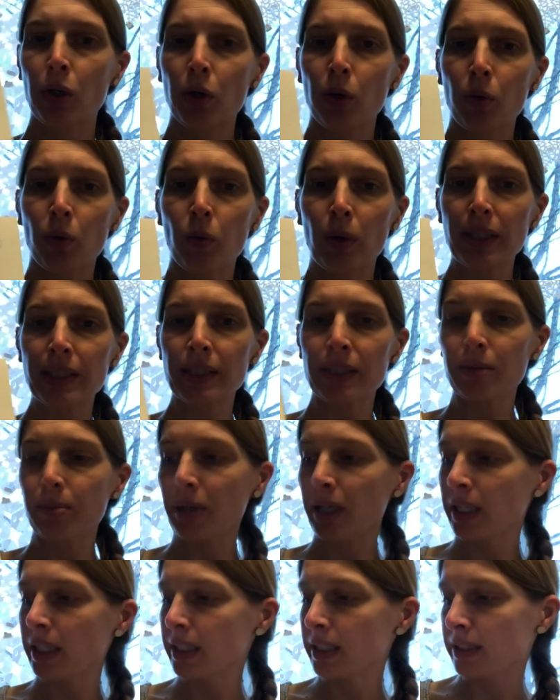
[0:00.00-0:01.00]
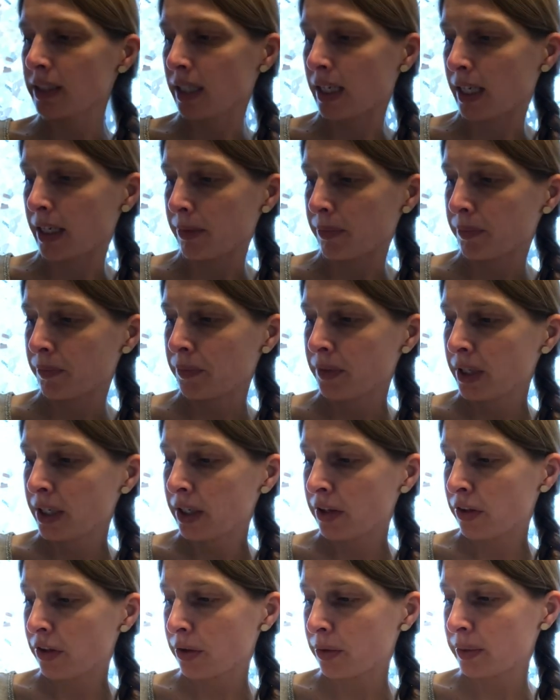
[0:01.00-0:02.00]
Once upon a time,
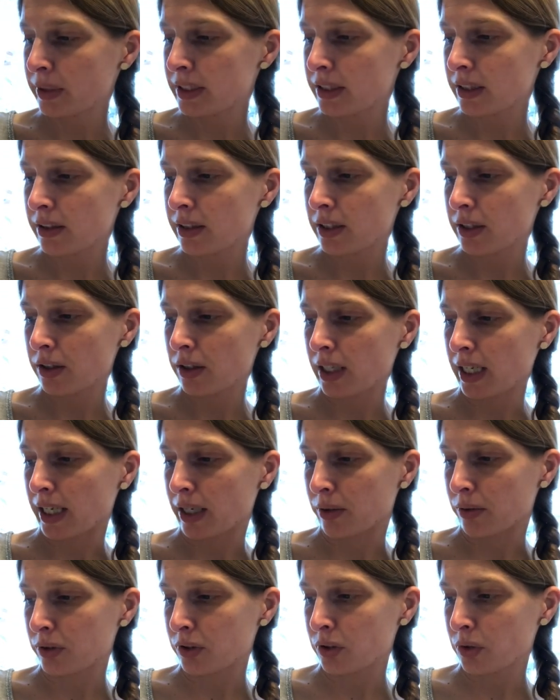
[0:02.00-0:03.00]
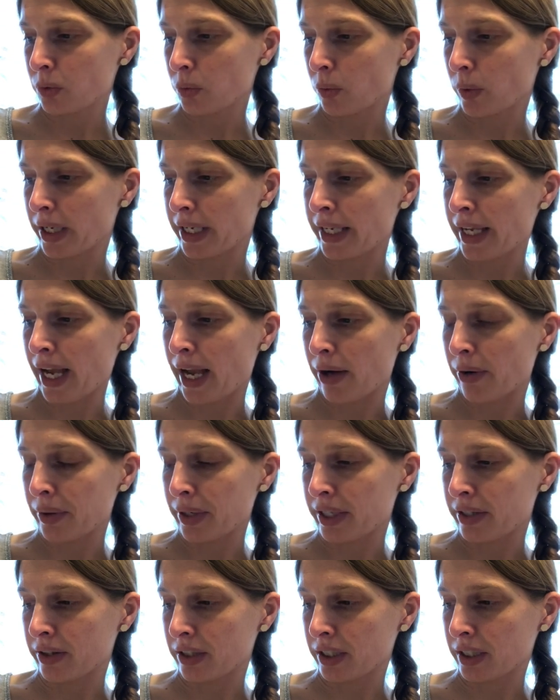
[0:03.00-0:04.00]
there was a little house way out
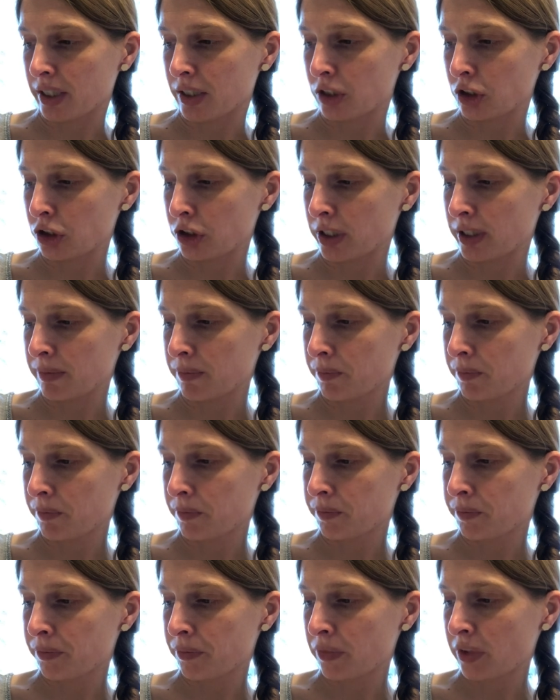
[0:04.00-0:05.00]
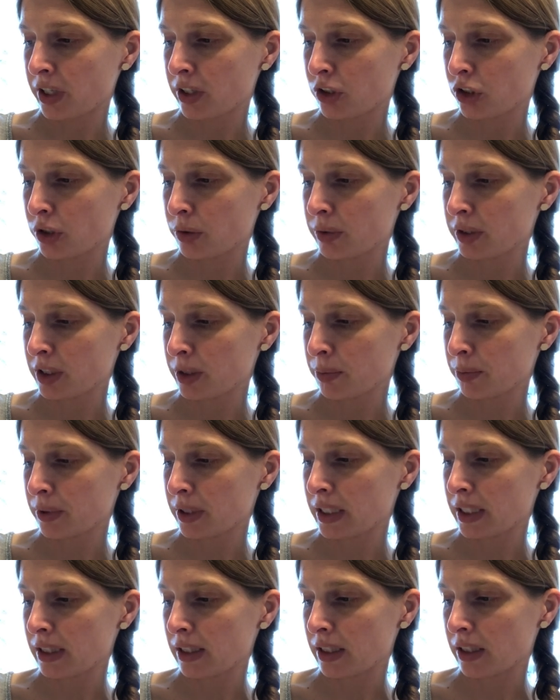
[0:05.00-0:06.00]
in the country. She was a
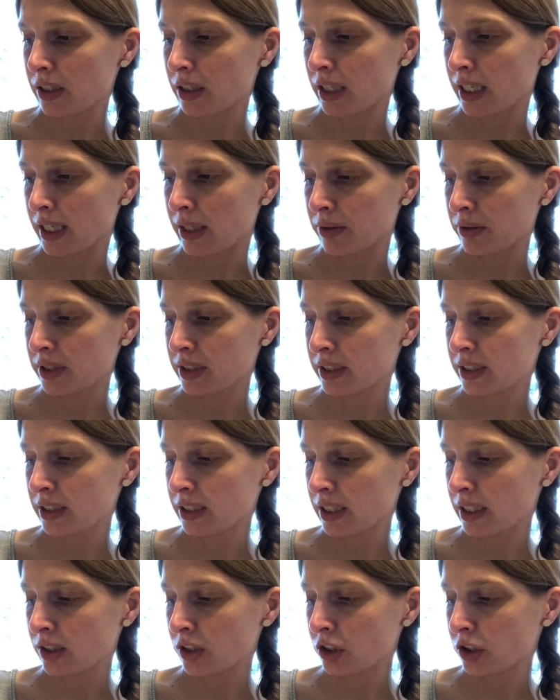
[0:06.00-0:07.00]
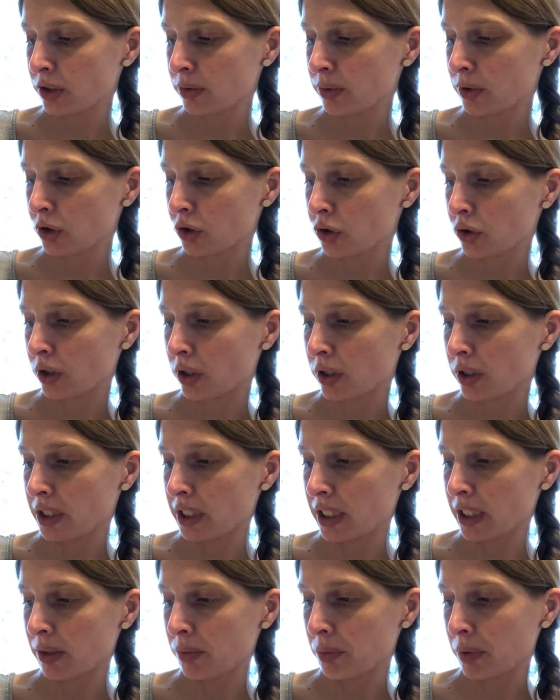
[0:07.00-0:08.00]
pretty little house, and she was strong
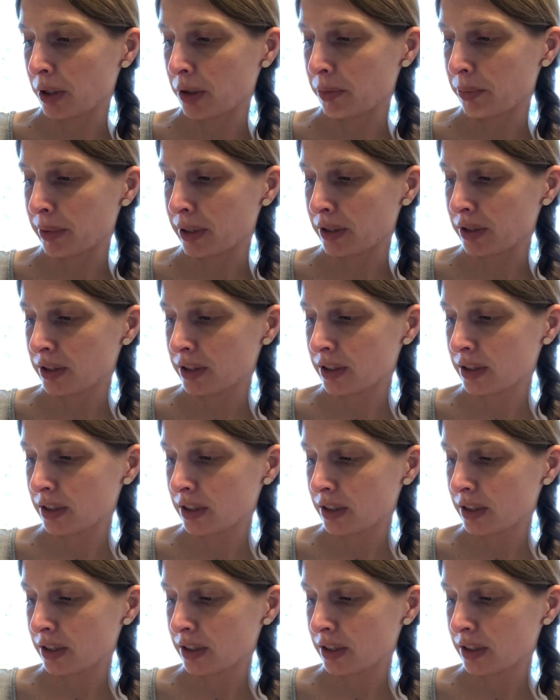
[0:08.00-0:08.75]
and well built.